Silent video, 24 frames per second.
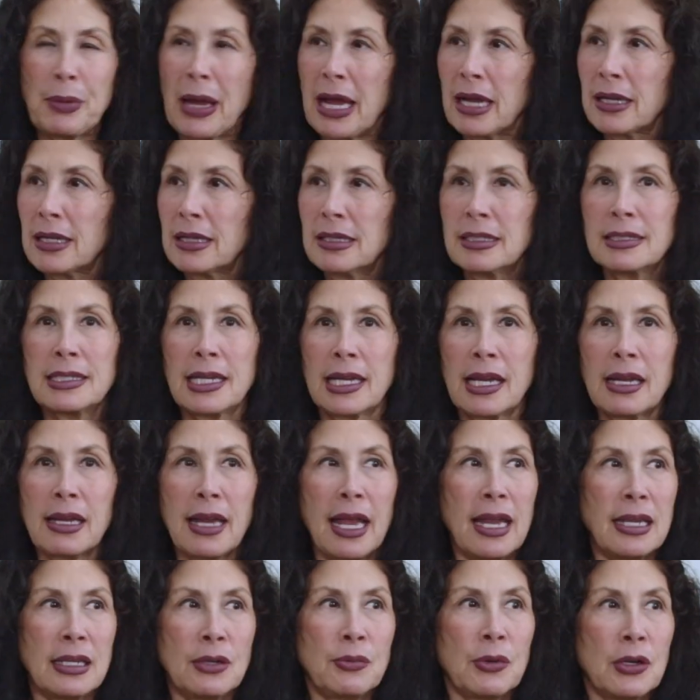Back in the
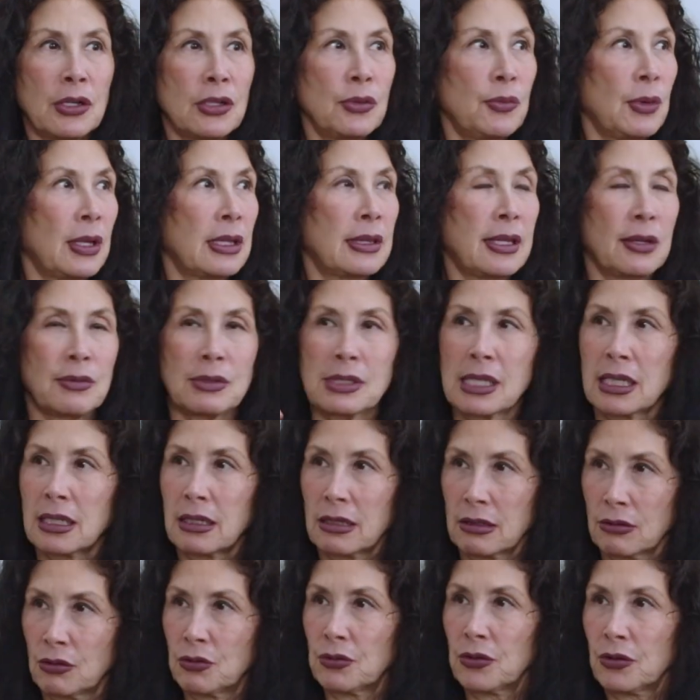day, anywhere you went that was
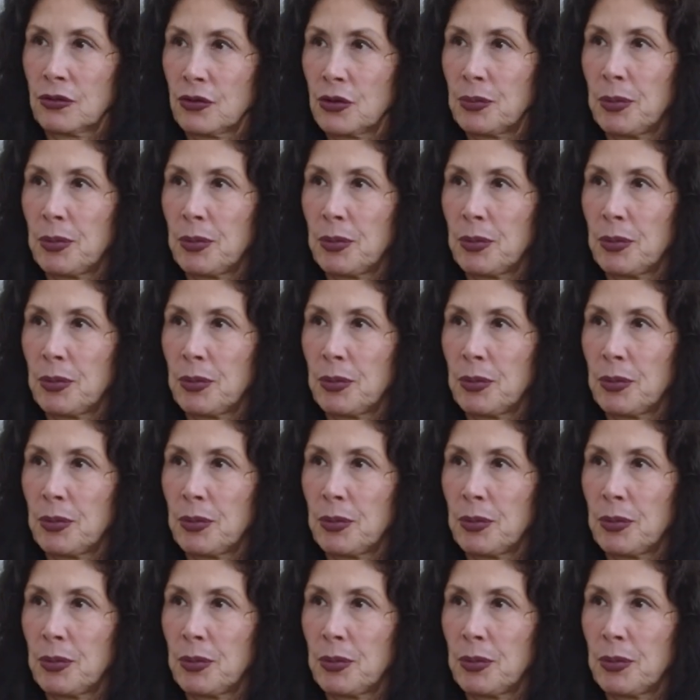like a groovy